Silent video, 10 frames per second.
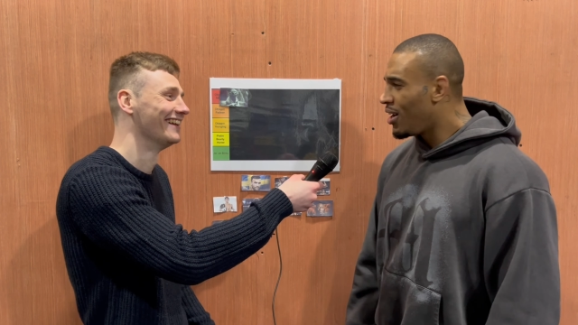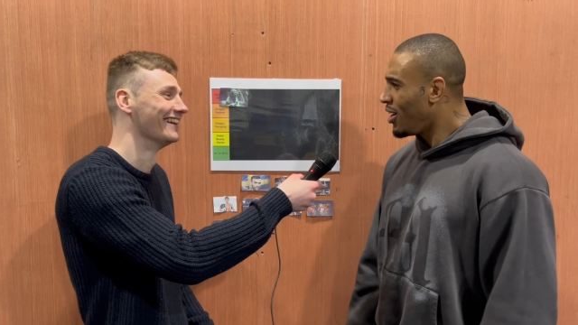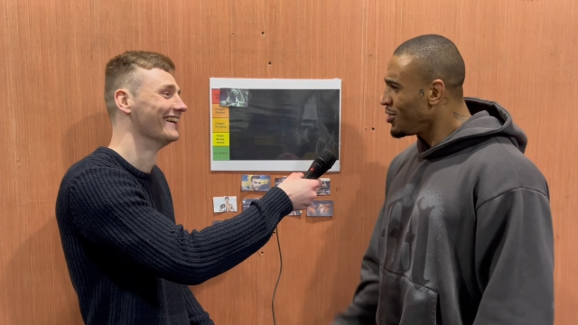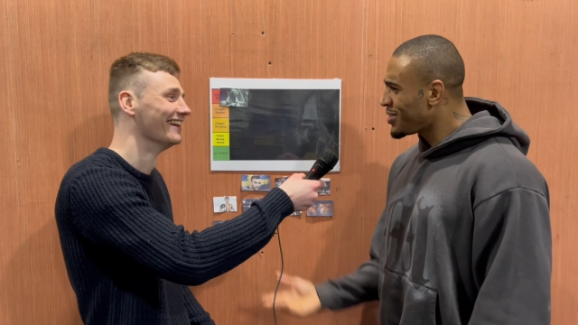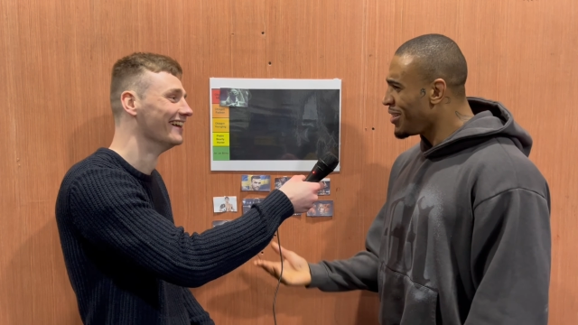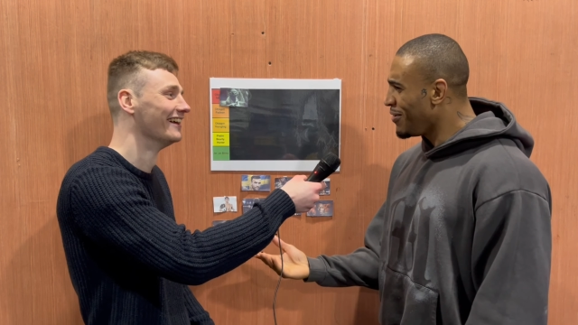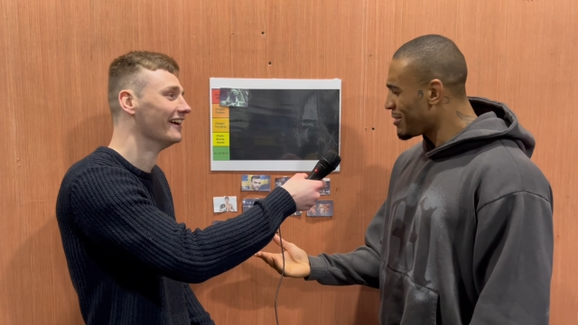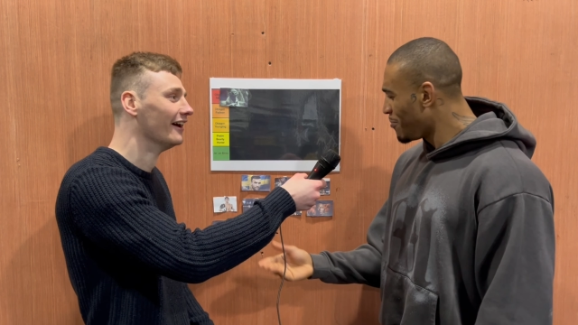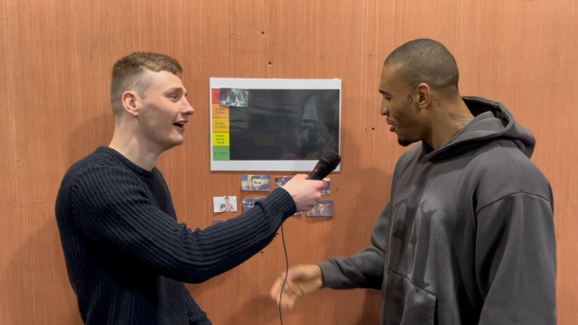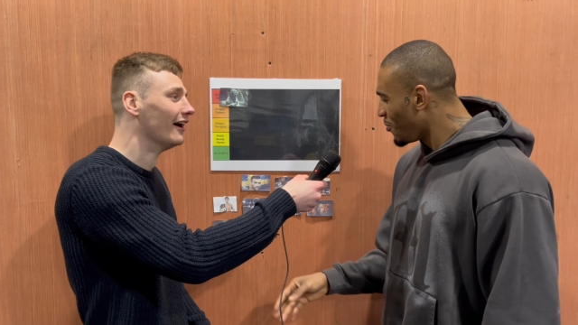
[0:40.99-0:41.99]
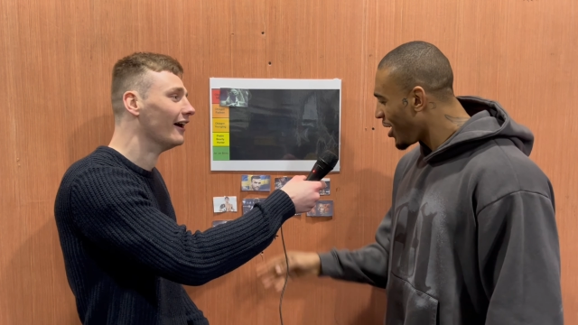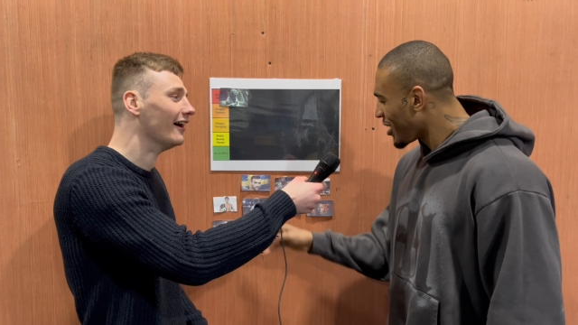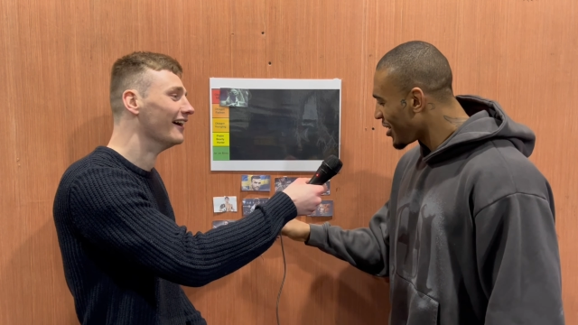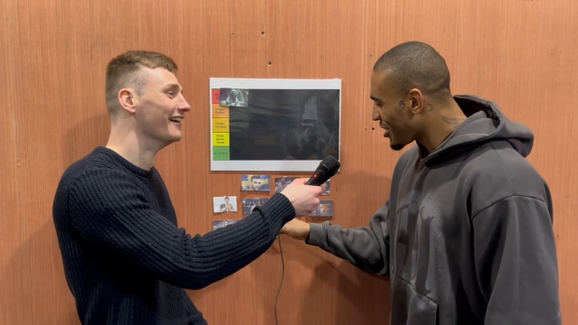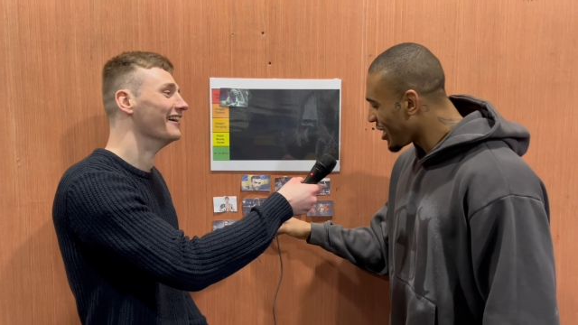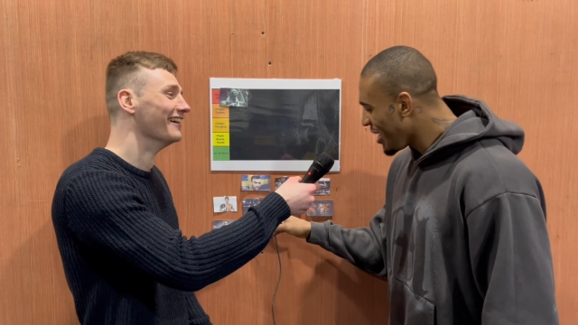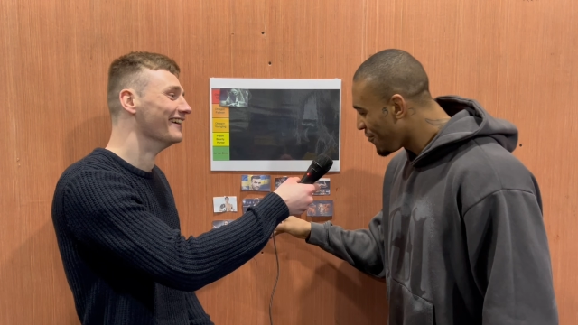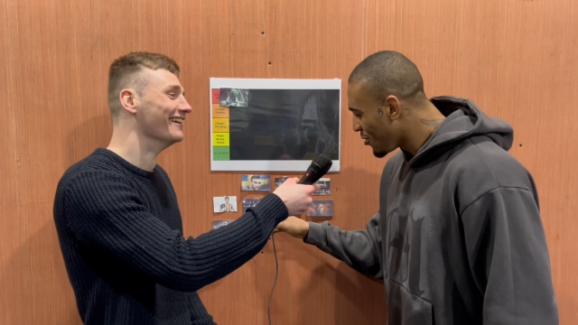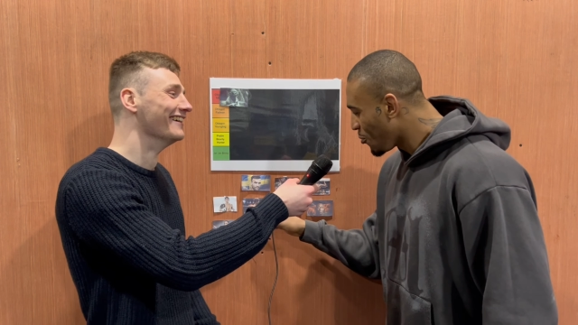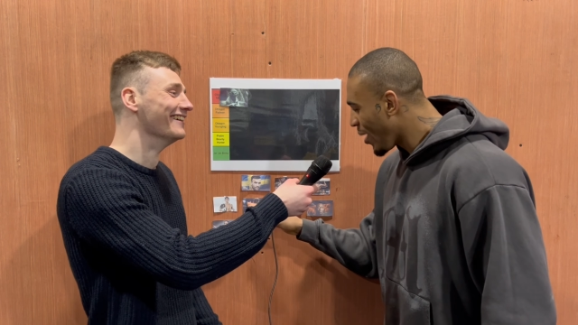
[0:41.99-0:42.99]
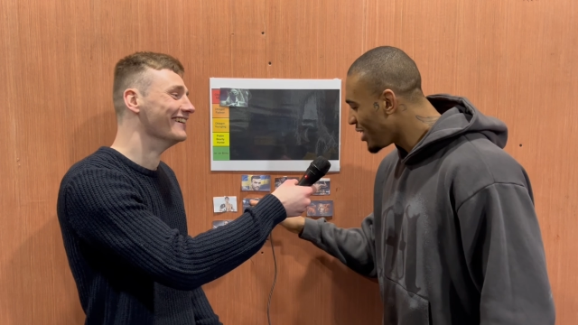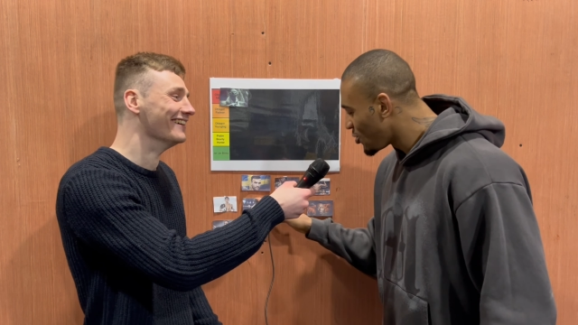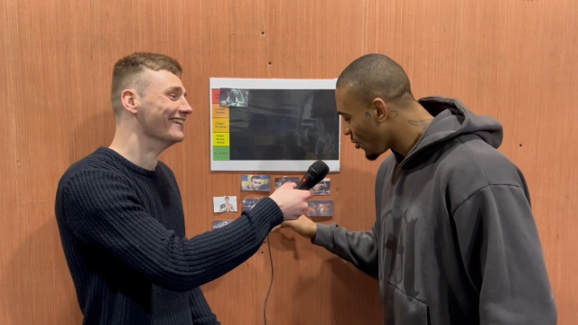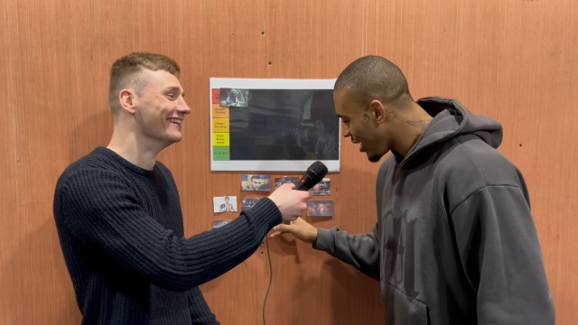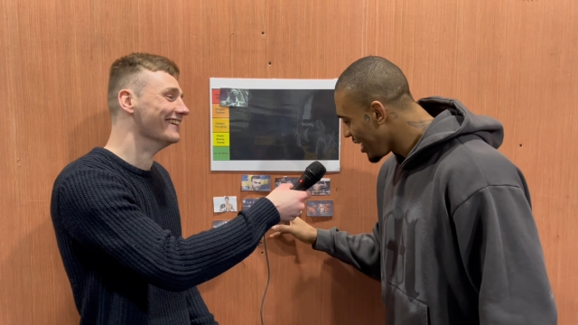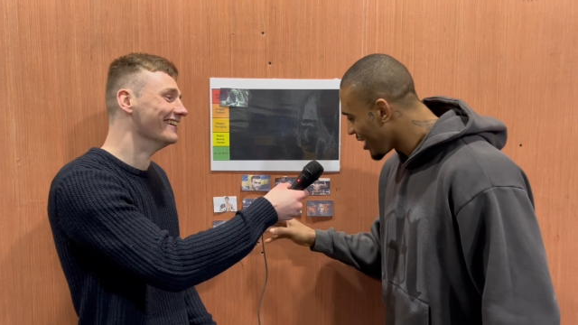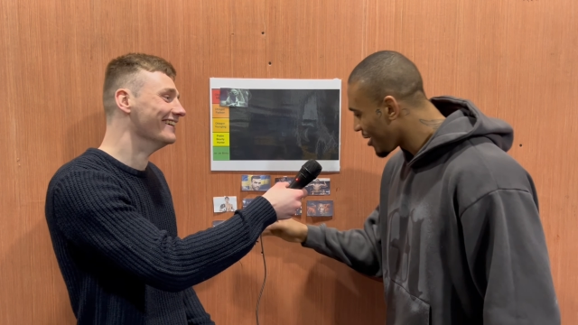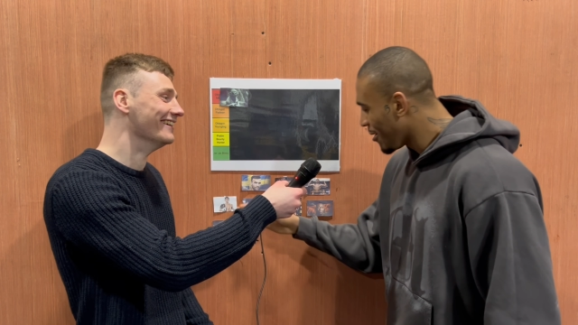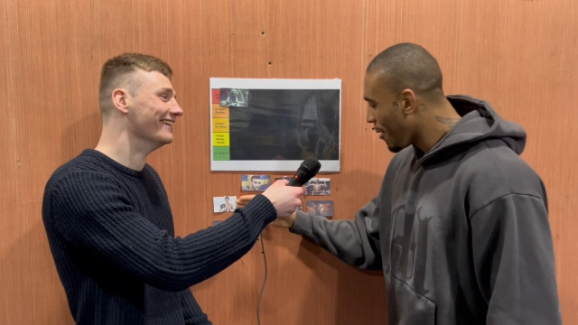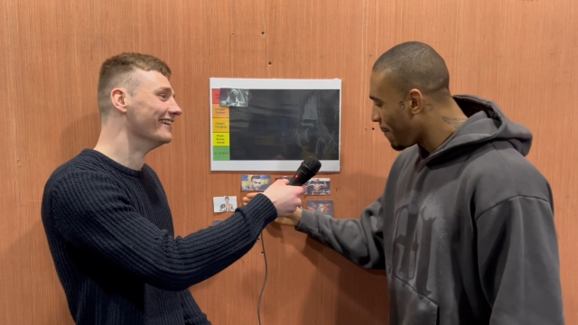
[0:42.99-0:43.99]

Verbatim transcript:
Speaker 1: Are you serious, bro? Like to even waste your ink